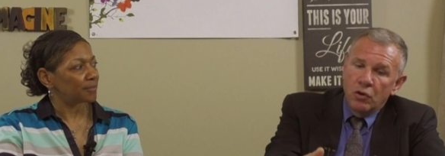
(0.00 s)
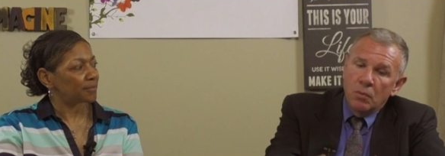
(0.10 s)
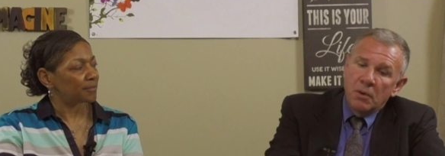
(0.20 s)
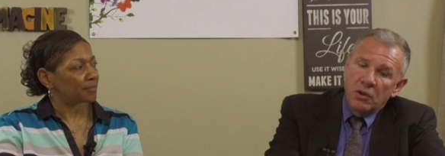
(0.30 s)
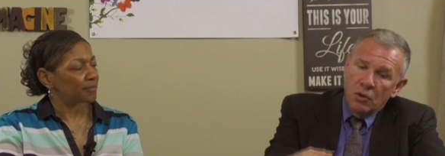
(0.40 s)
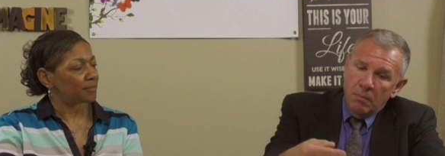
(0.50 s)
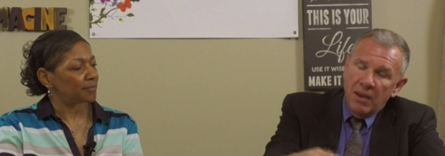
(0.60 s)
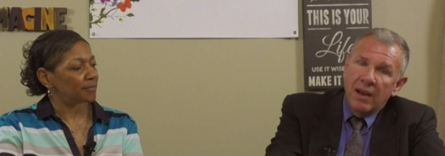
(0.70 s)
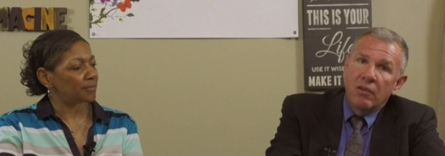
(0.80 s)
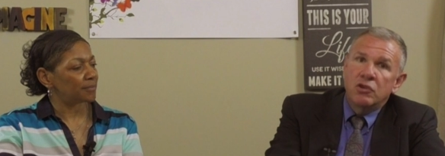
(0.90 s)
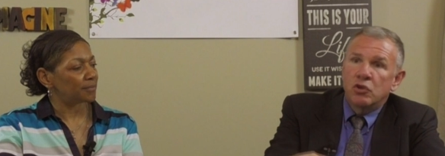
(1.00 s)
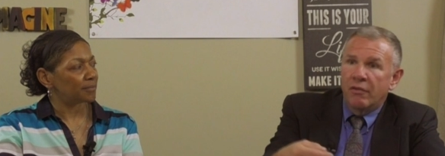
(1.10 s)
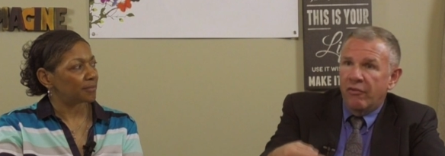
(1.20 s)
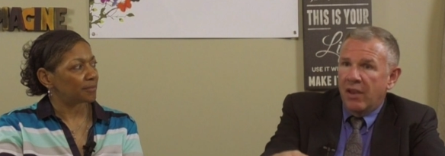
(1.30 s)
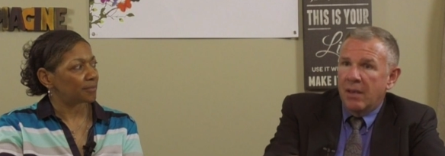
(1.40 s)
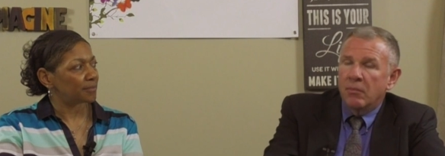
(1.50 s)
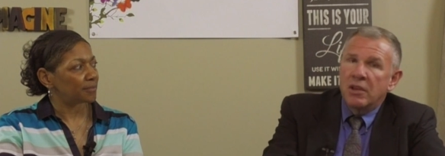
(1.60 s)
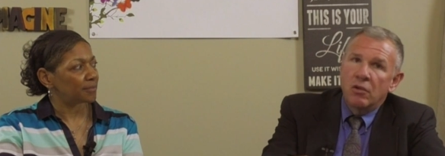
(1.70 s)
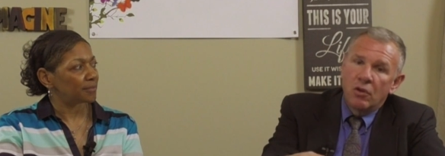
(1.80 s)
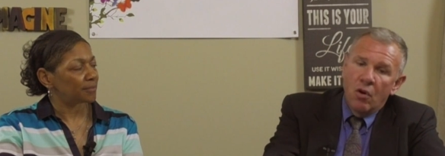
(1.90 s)
Speaker 1: you, but your parents, your
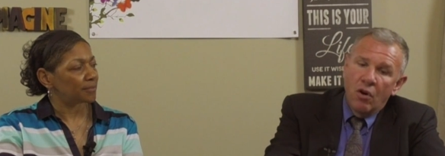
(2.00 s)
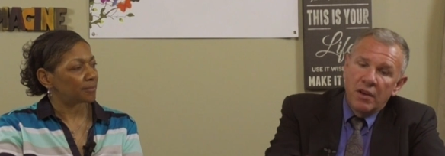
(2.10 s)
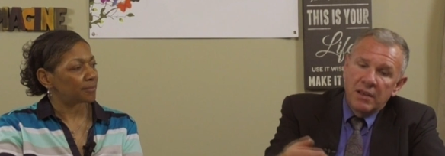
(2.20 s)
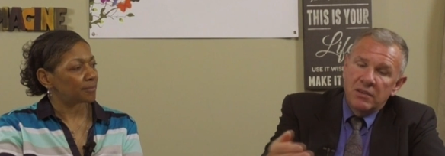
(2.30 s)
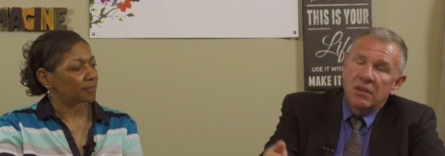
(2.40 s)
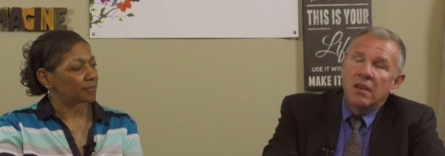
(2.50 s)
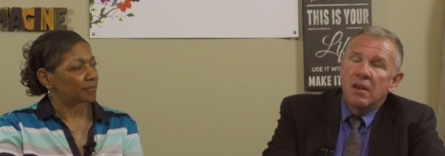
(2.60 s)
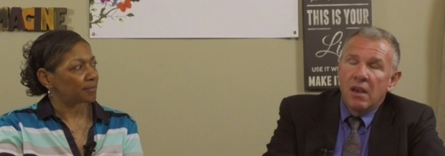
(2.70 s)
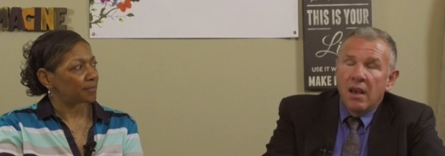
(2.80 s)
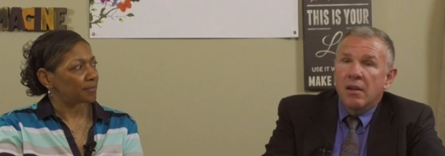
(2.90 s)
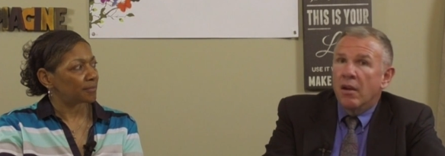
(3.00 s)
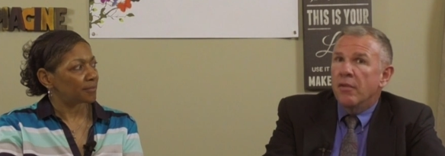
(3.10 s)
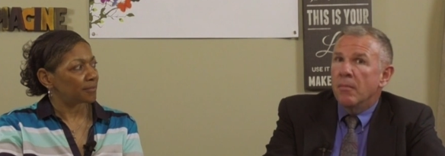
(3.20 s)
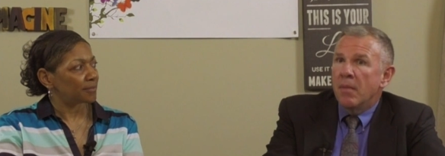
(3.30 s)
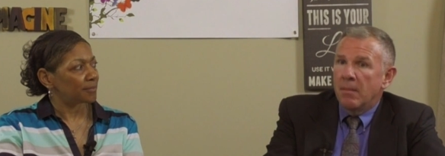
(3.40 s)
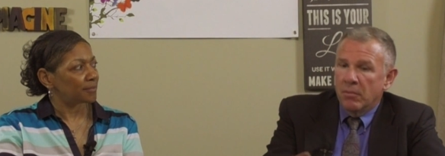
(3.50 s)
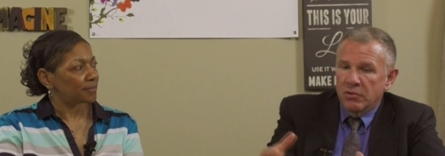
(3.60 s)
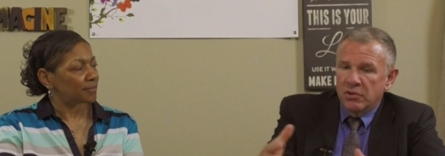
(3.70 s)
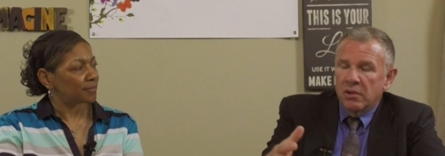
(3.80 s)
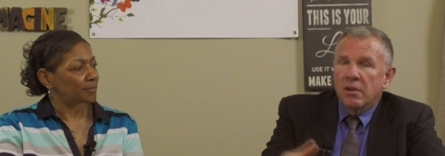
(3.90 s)
family, your guardians, and other
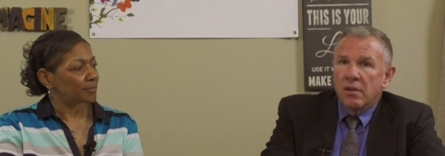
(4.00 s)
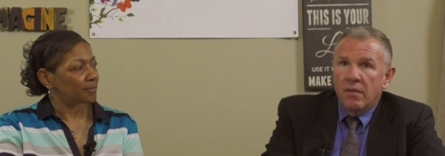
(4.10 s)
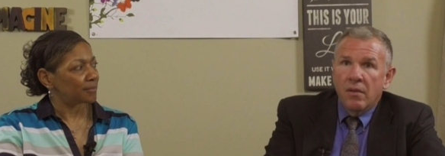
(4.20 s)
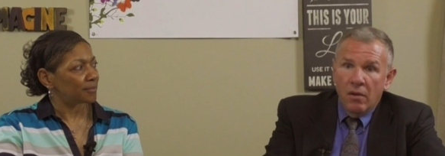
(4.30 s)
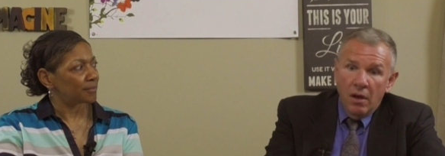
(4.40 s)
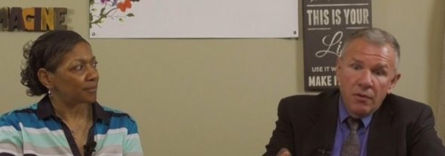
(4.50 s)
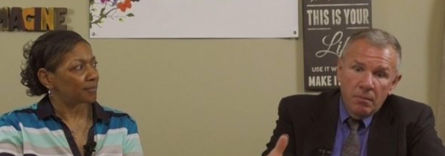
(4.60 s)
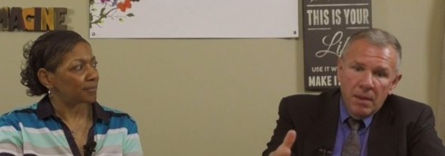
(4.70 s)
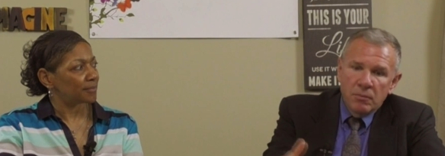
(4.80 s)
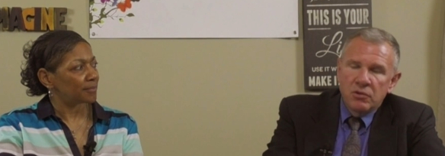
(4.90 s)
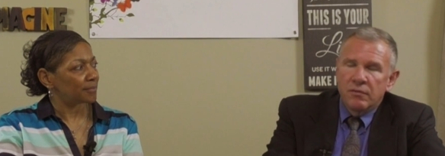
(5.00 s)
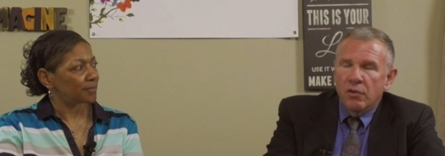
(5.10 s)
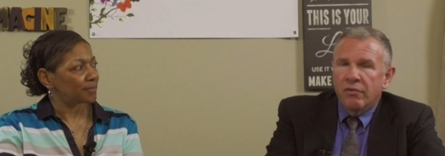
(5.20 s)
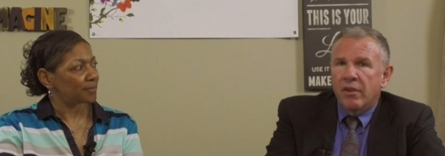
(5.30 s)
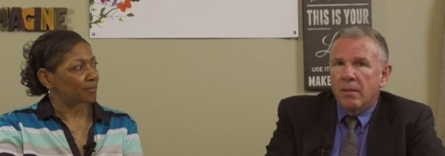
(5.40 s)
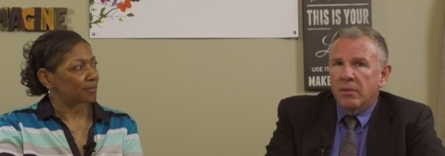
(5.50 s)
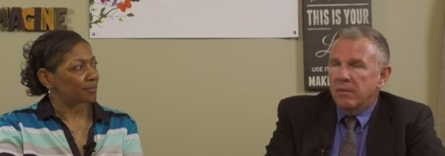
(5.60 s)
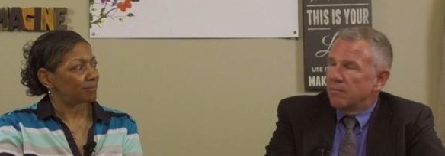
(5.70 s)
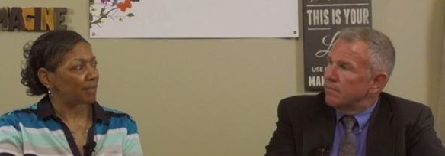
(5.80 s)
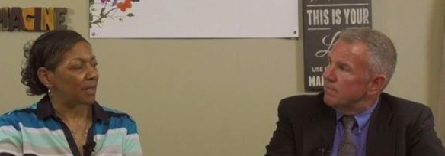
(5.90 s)
members, other members of your
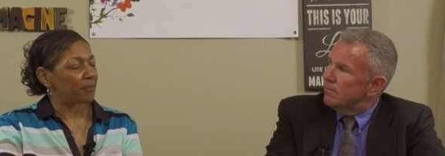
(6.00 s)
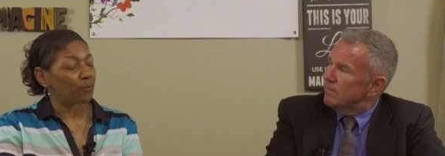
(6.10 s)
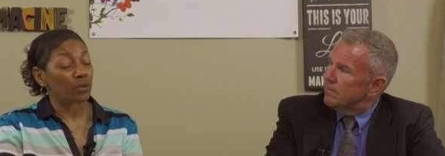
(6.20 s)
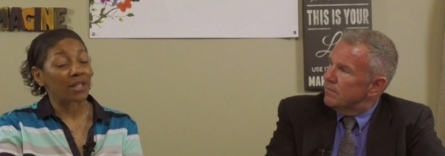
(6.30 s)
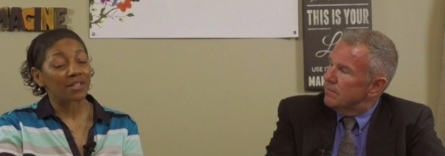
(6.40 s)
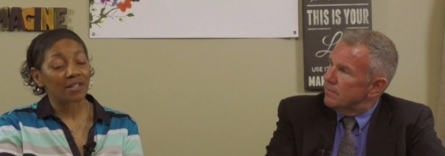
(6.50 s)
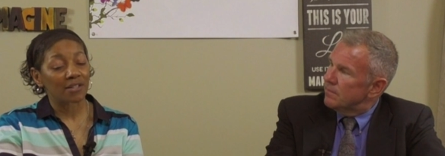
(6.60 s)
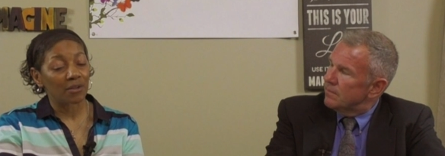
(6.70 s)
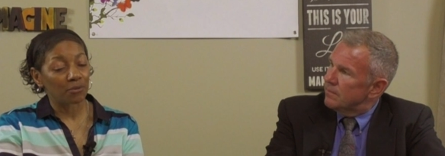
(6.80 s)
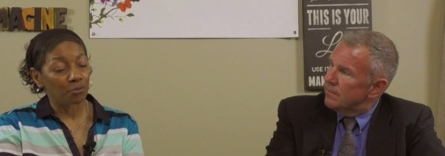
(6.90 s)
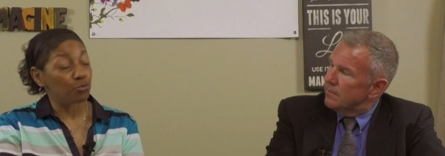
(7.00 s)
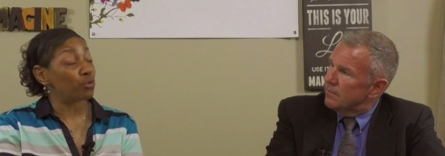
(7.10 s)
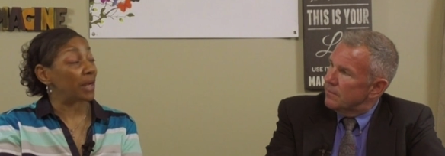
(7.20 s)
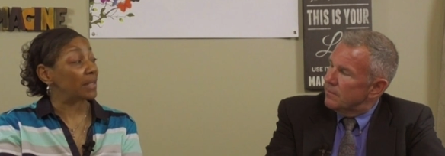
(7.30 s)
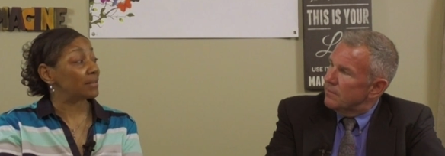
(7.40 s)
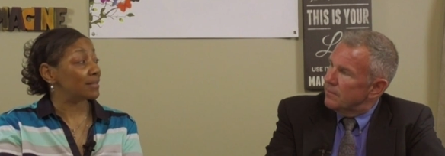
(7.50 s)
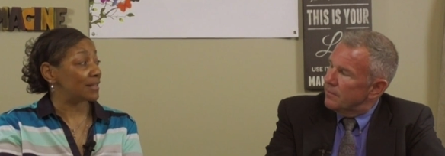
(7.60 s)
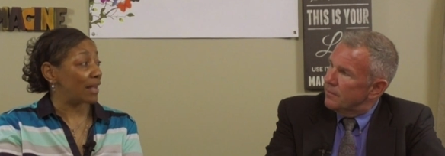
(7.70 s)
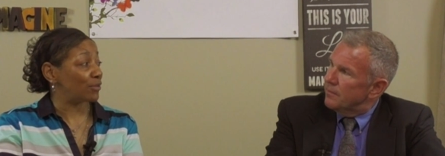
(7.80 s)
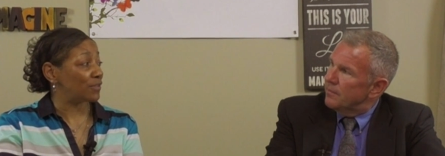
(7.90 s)
family.
Speaker 2: Yeah, well, that sounds like great
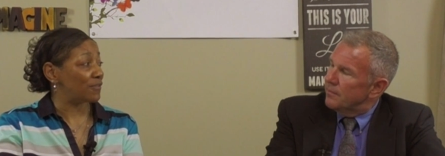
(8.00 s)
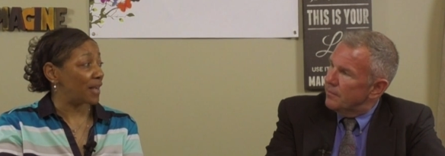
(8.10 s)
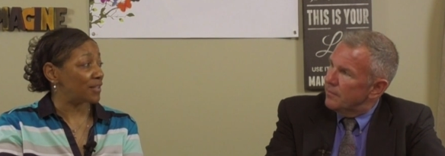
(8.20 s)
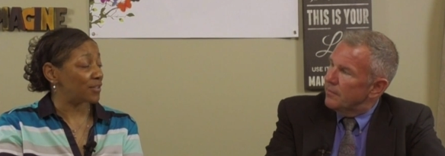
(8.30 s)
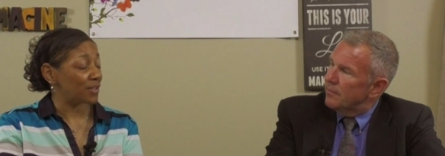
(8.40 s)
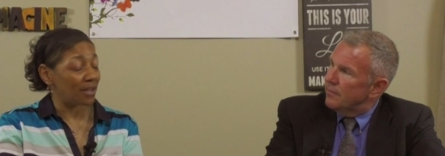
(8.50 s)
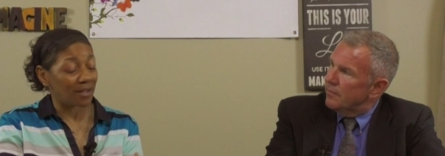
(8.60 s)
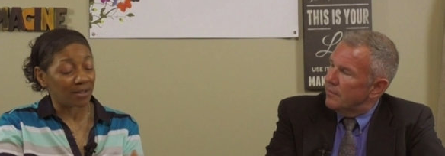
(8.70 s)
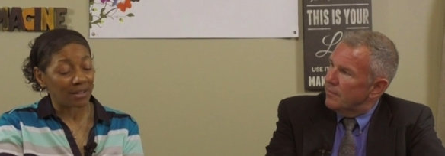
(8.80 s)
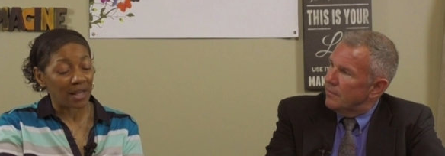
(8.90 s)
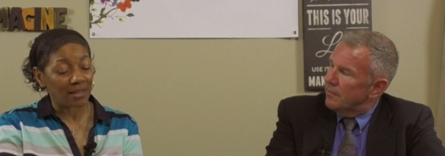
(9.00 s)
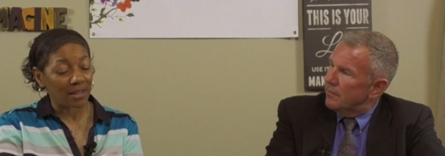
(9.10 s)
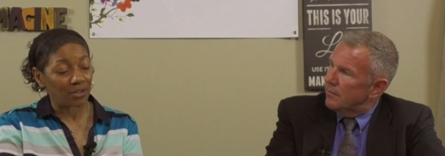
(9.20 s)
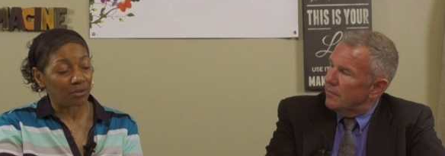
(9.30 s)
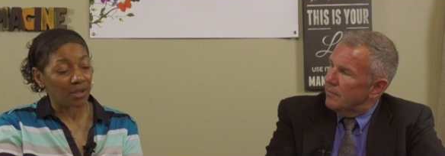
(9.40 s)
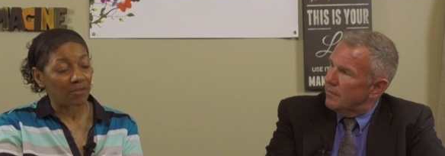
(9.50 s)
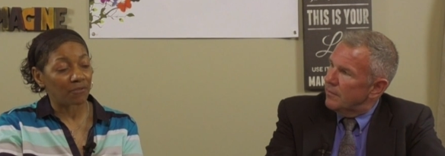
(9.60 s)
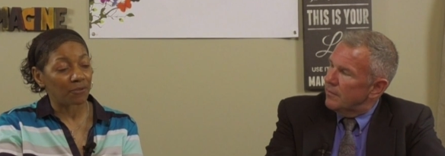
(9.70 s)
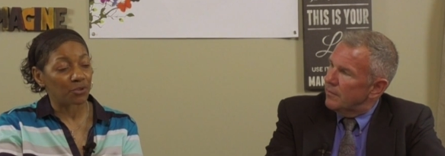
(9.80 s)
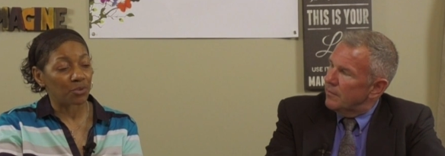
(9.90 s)
sound advice, uh, and I thank you,
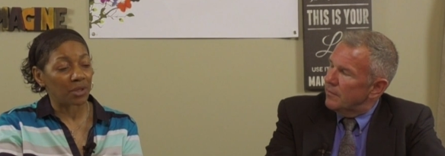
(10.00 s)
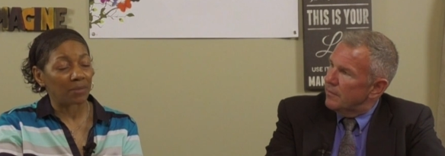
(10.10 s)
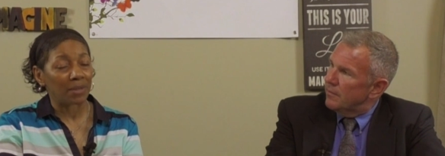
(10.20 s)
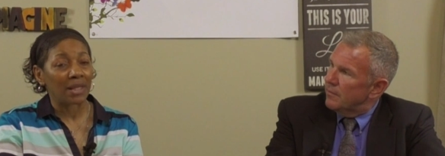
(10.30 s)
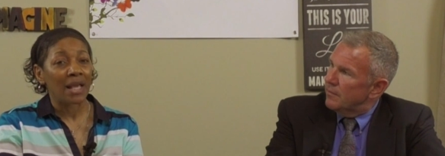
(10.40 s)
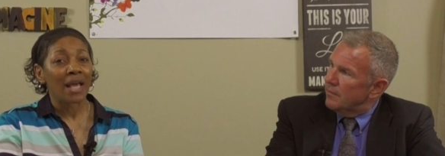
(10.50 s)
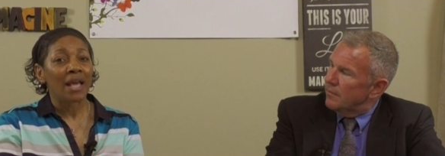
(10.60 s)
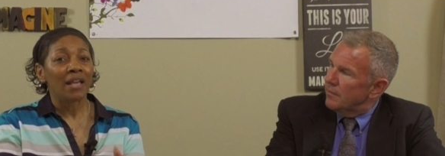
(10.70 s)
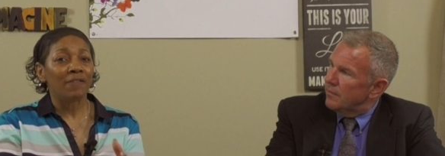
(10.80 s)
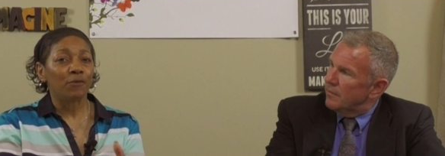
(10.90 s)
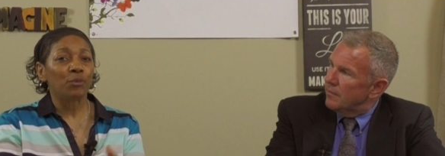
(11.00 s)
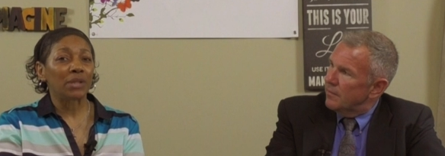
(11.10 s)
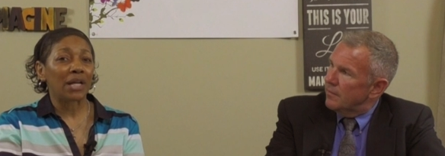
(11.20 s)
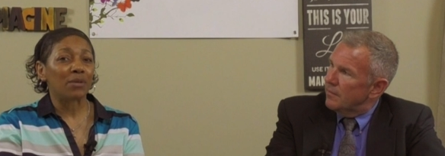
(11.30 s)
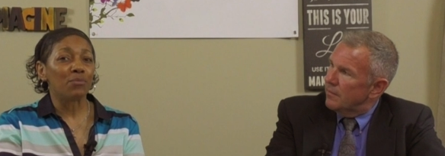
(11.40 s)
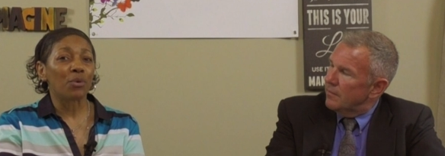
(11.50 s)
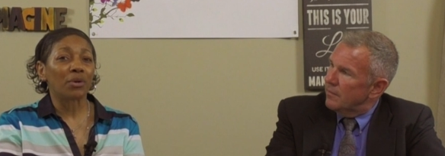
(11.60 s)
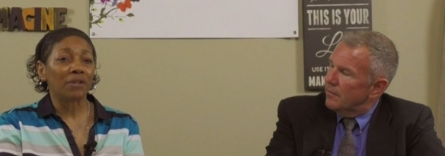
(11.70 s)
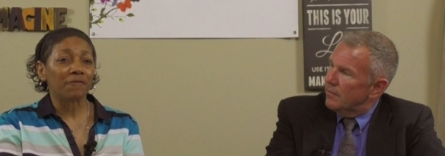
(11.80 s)
Kevin, for joining me. If you would like more